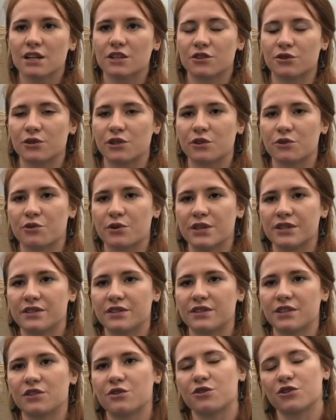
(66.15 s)
to increase
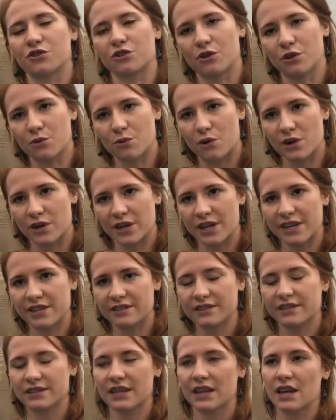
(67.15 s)
situational
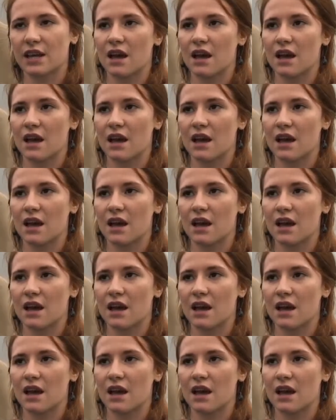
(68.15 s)
awareness,